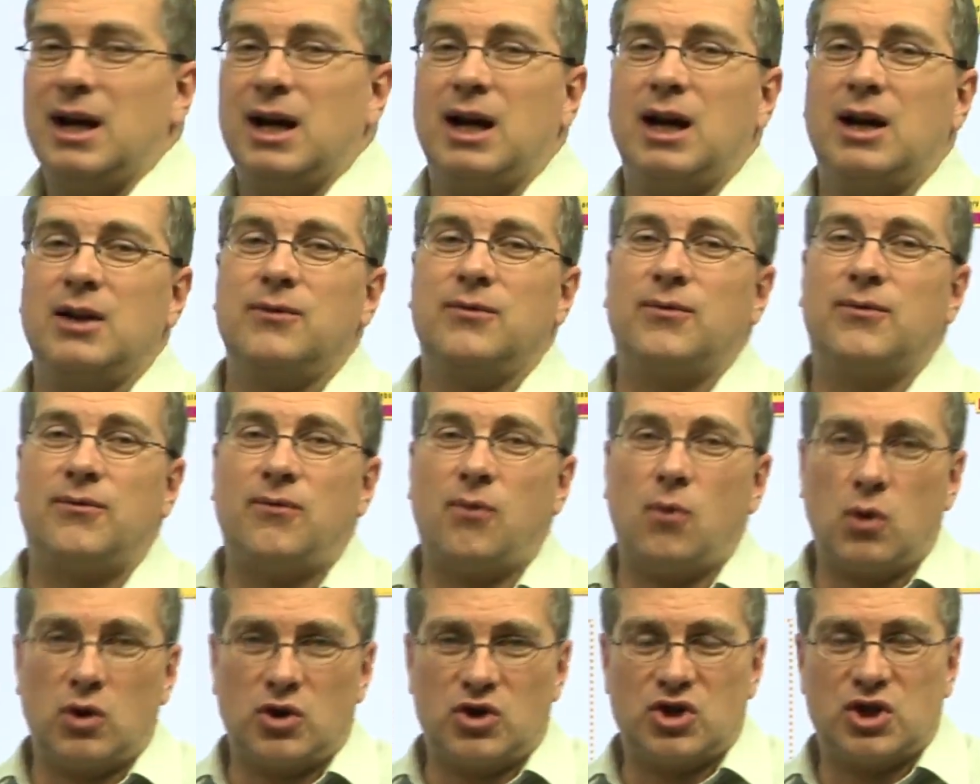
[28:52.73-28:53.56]

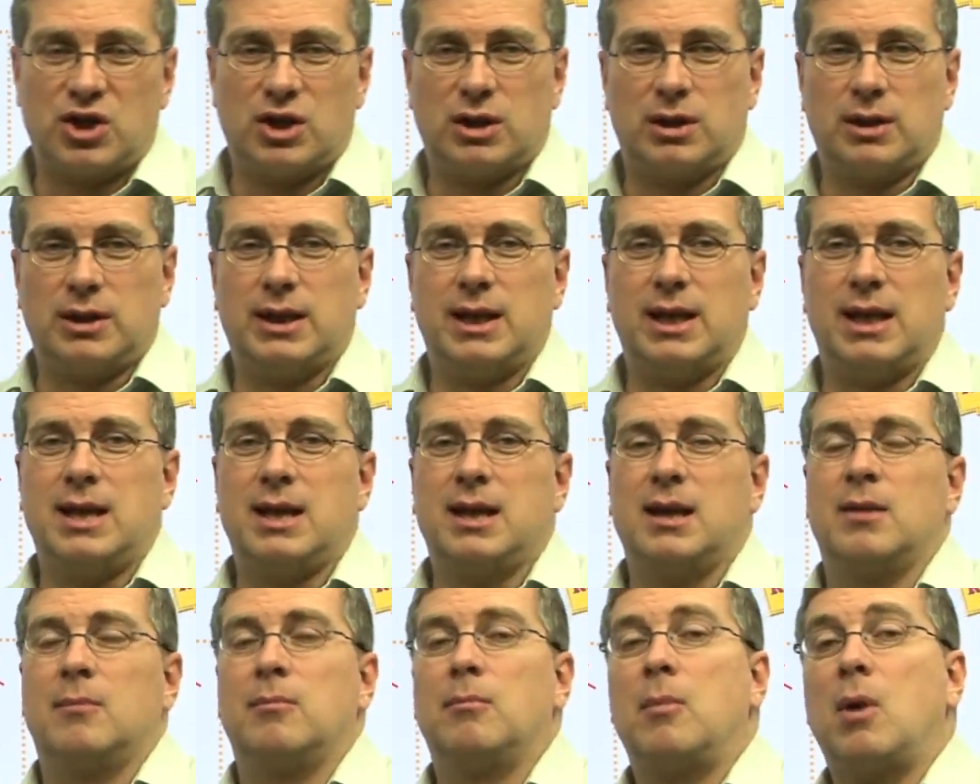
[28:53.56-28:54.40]
Unfortunately,
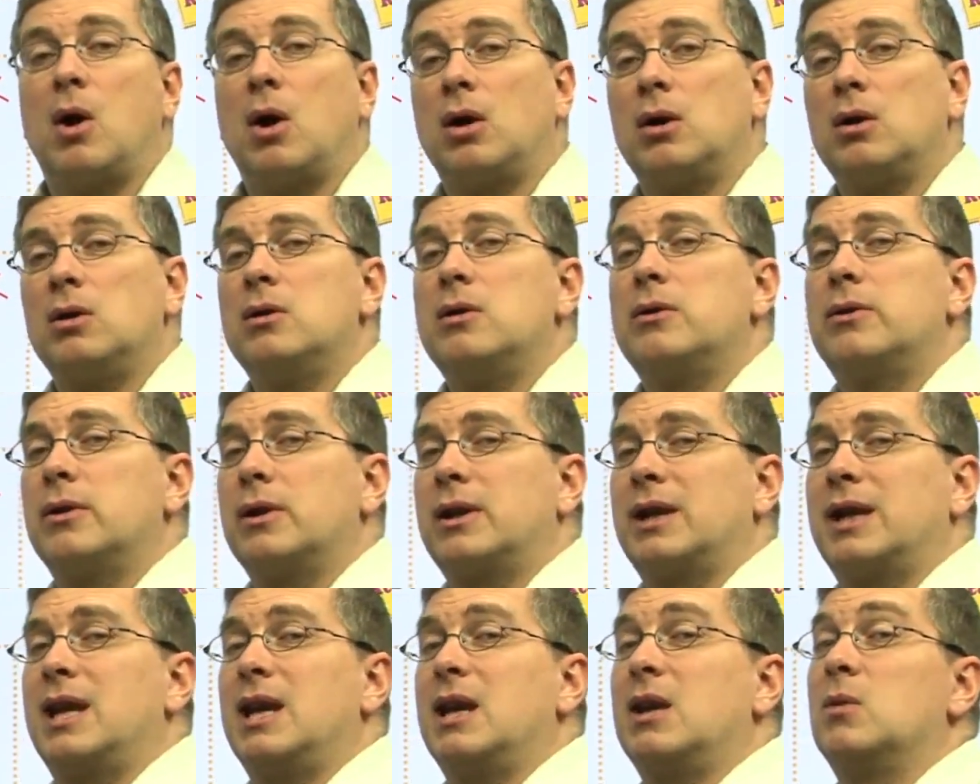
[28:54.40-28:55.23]
Martin Luther
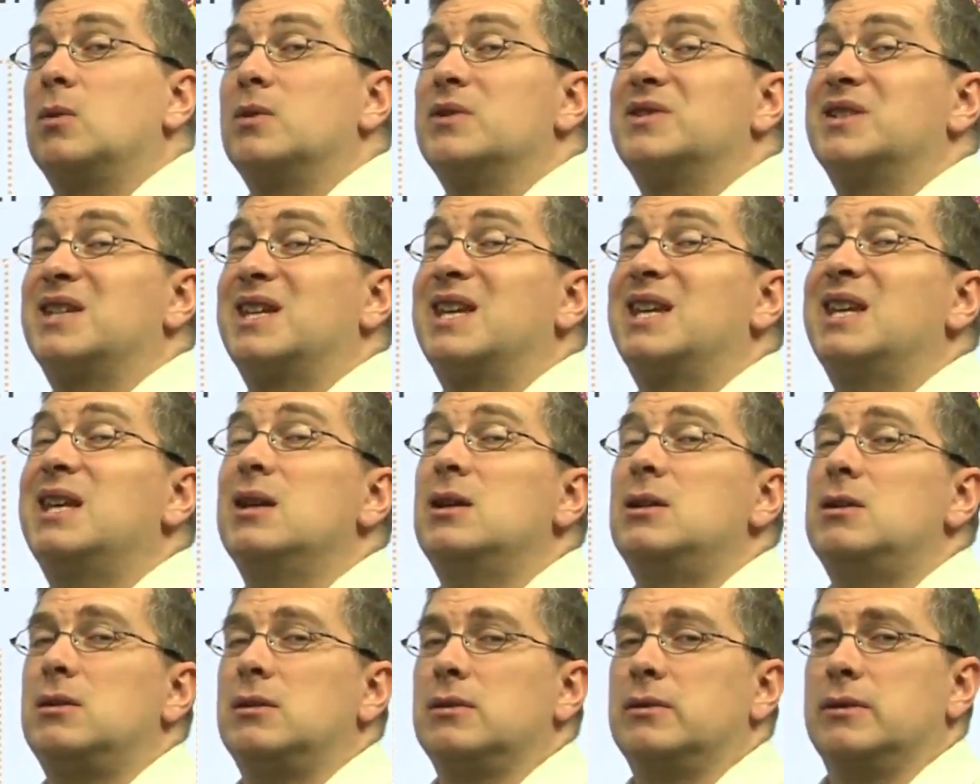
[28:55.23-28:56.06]
King was
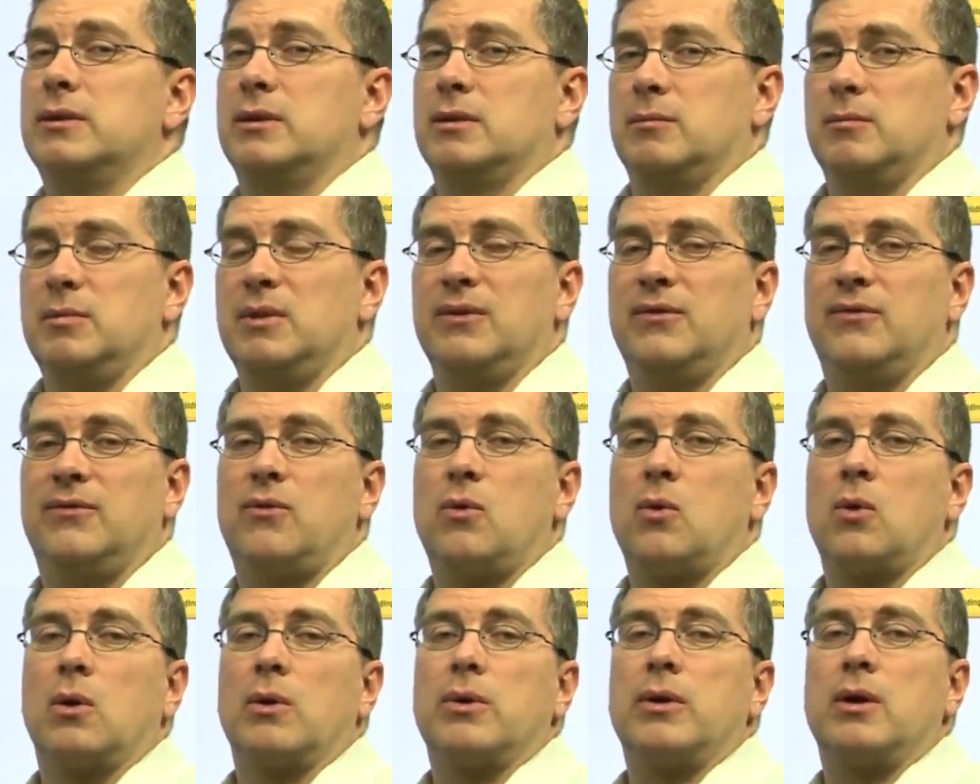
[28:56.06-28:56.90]
killed
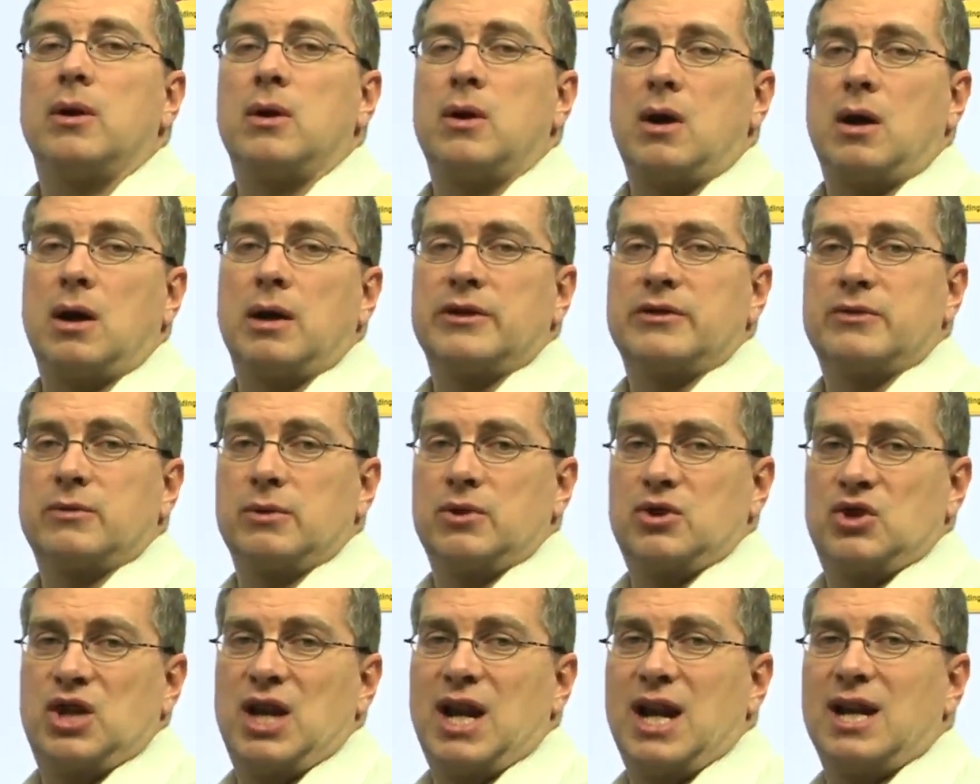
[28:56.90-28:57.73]
before the laws
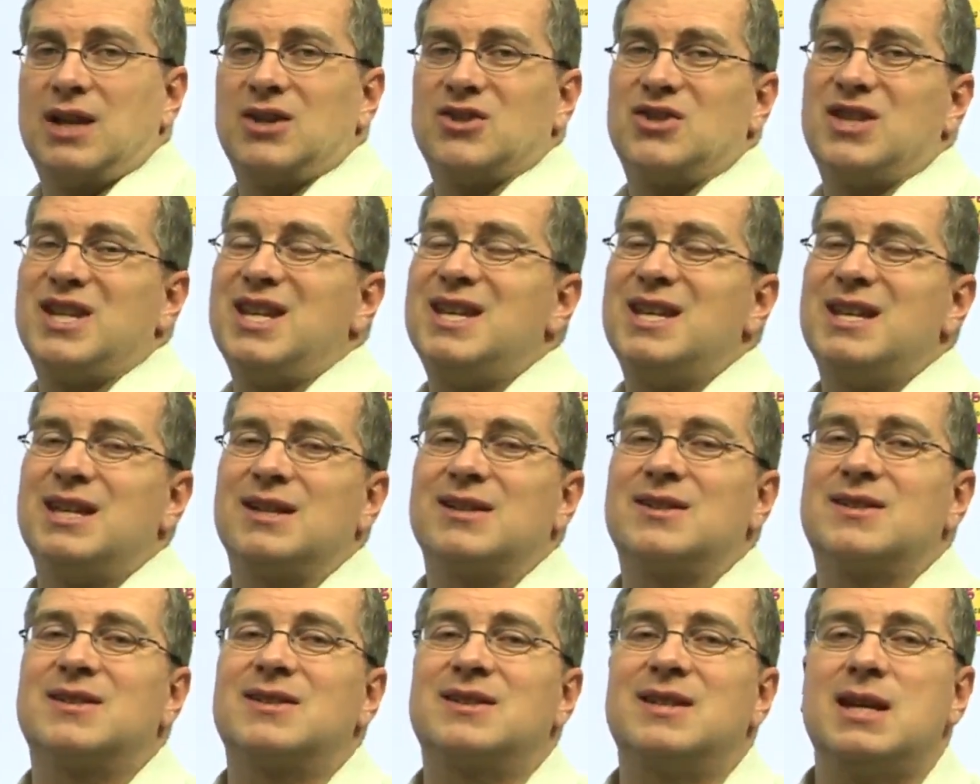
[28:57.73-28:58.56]
were changed. He
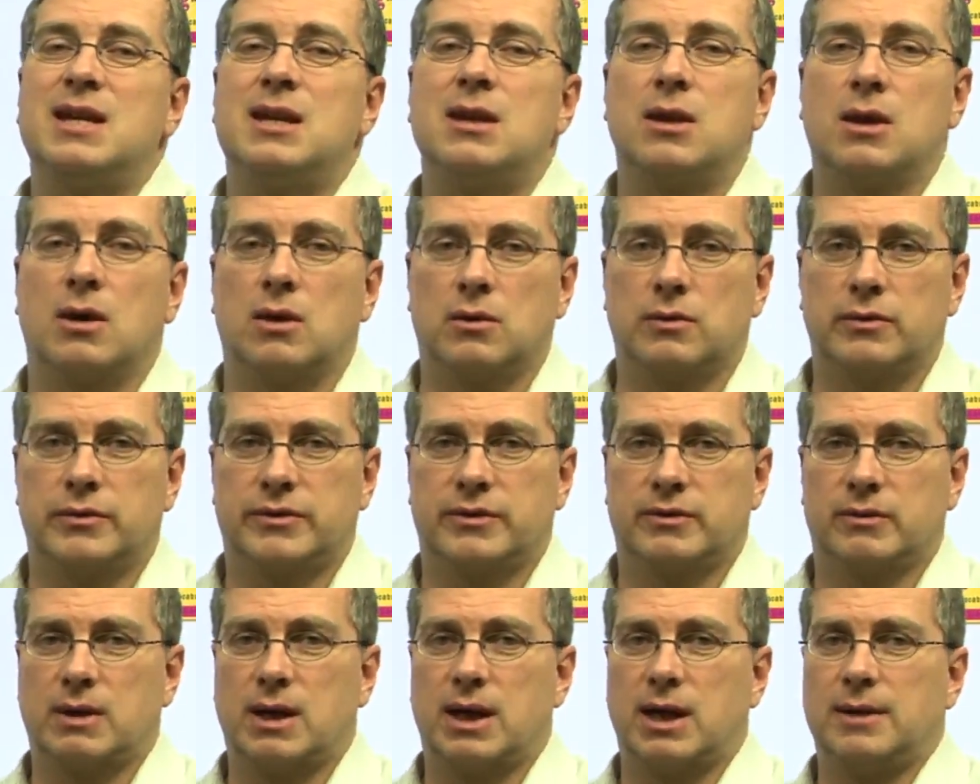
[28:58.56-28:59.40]
didn't see
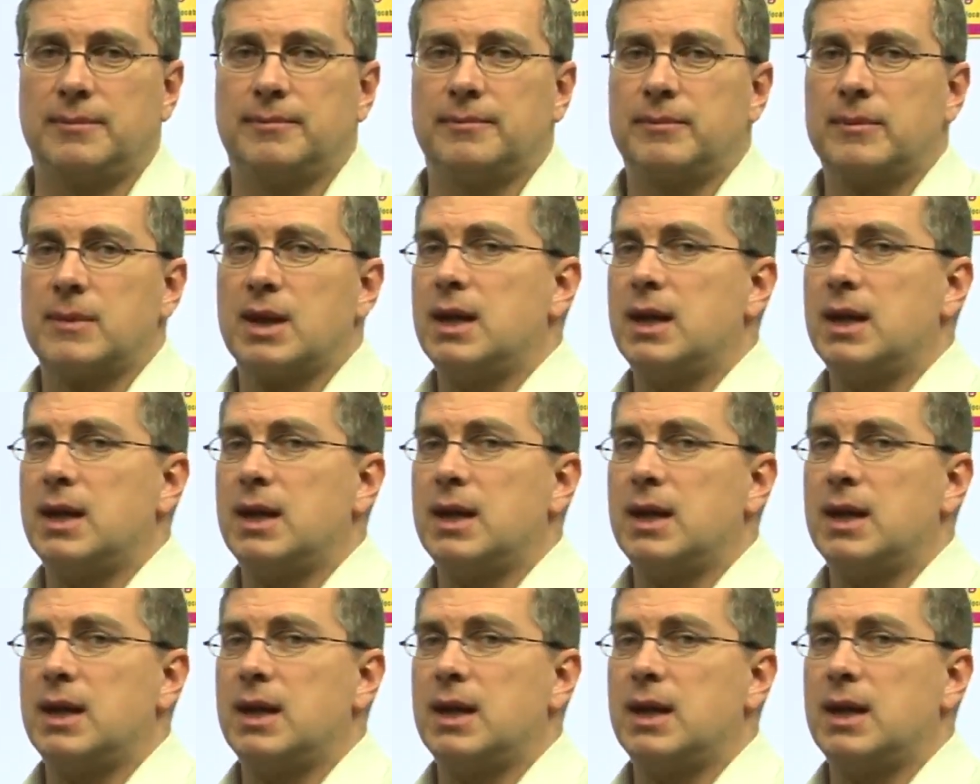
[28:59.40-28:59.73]
those, right?